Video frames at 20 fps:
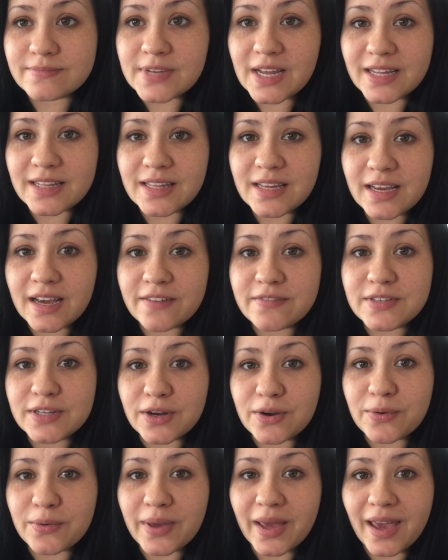I think I've
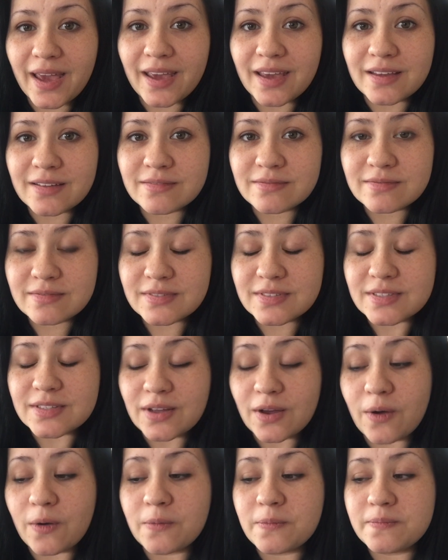done okay.
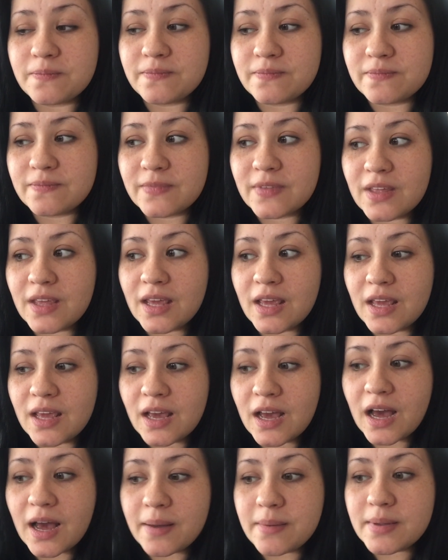So
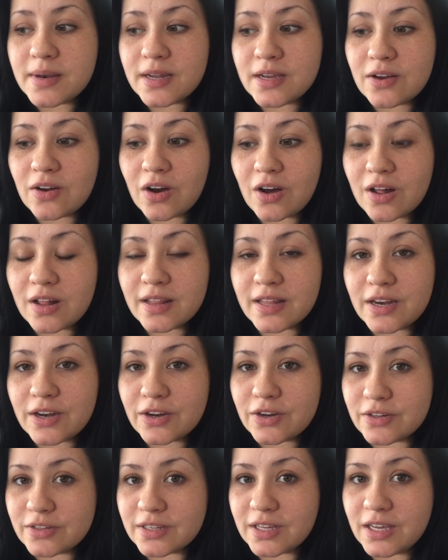I'm going to call it
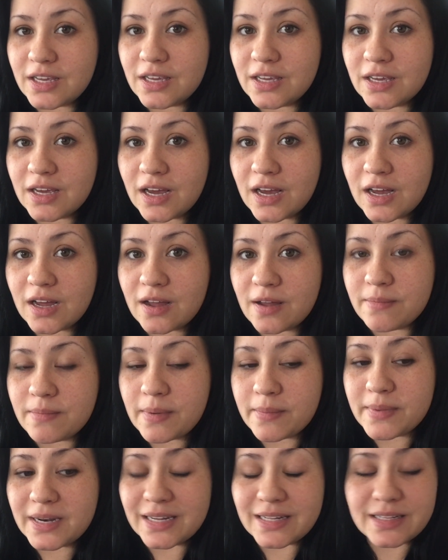early. Um,
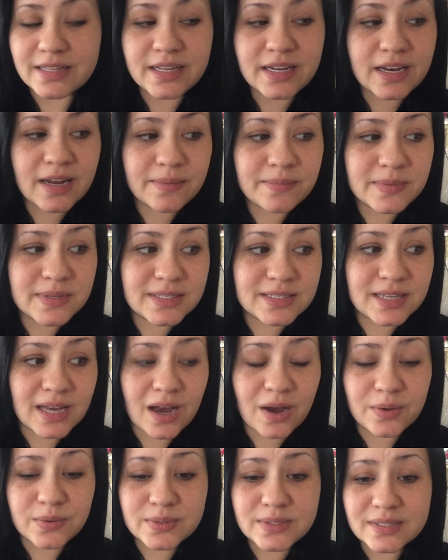I'm going to clean up this
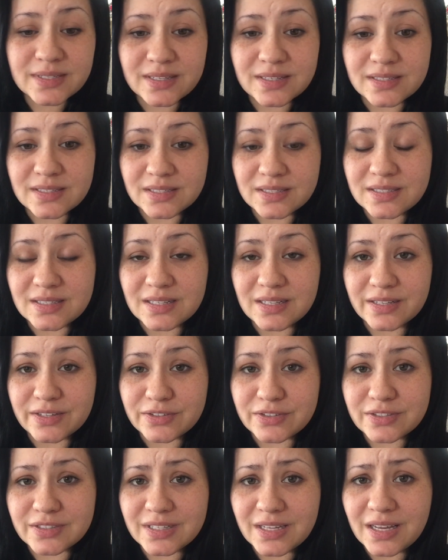house because it's
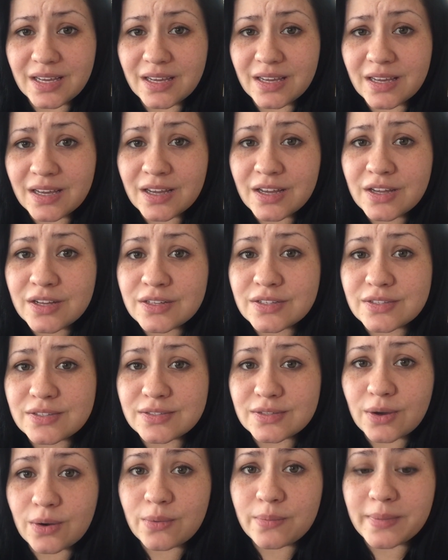literally
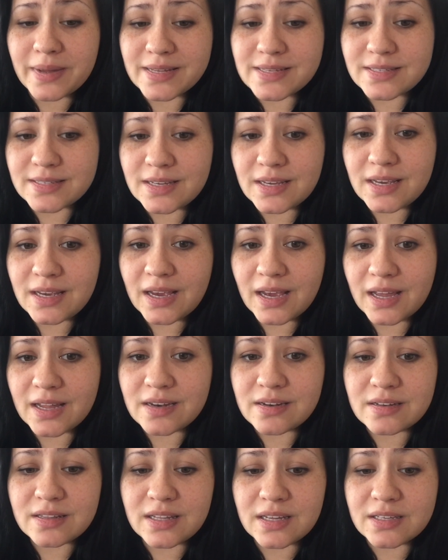so messy
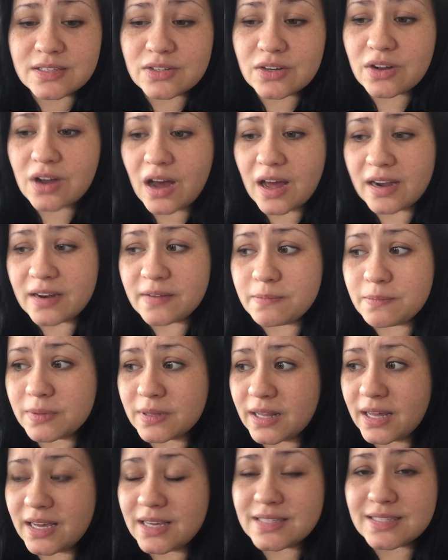and things are out of
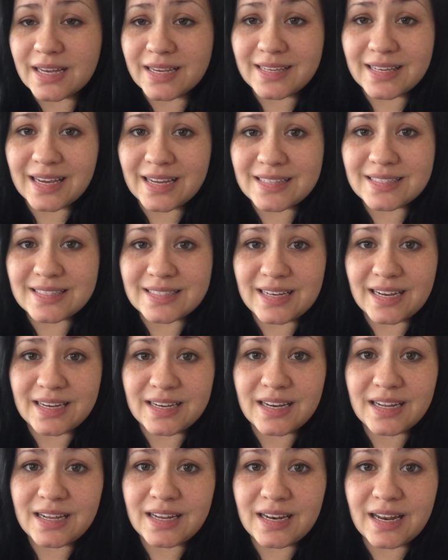place. I can't
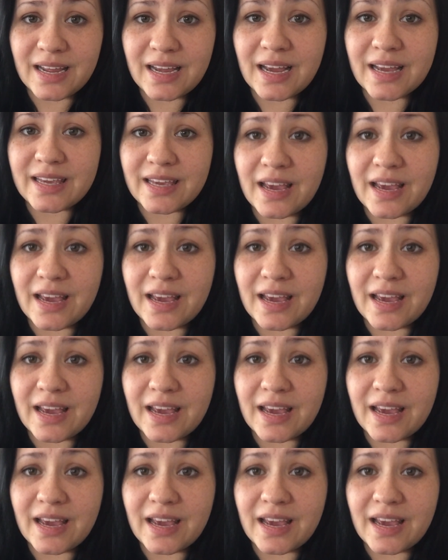stand it. Like I